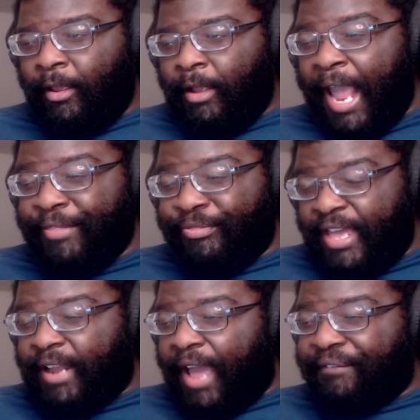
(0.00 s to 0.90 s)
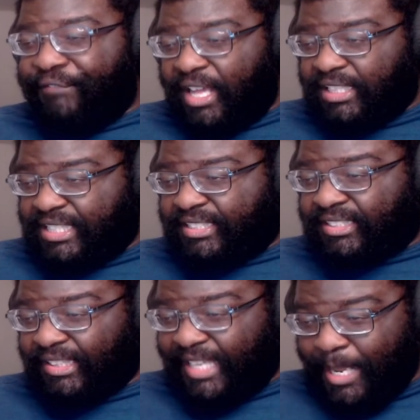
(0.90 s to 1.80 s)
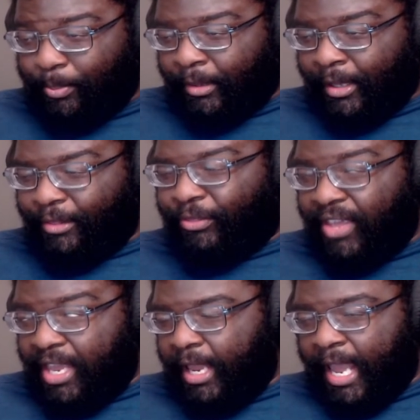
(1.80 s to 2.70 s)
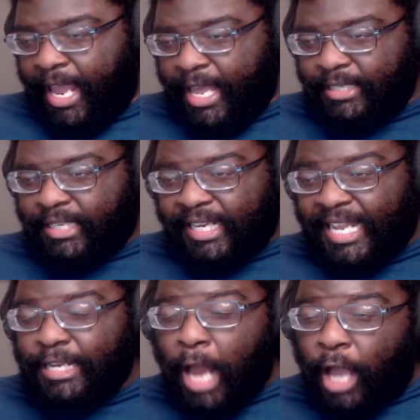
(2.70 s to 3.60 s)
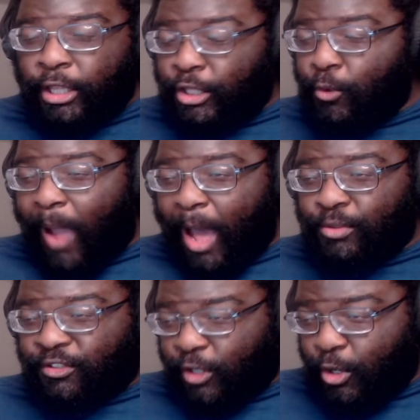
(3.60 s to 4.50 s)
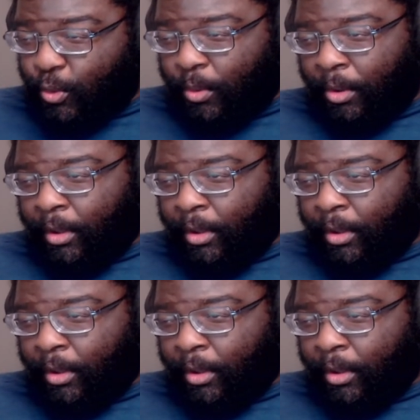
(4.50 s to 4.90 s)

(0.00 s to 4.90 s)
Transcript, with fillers: And then I fell asleep. The end. Did he knock you out too?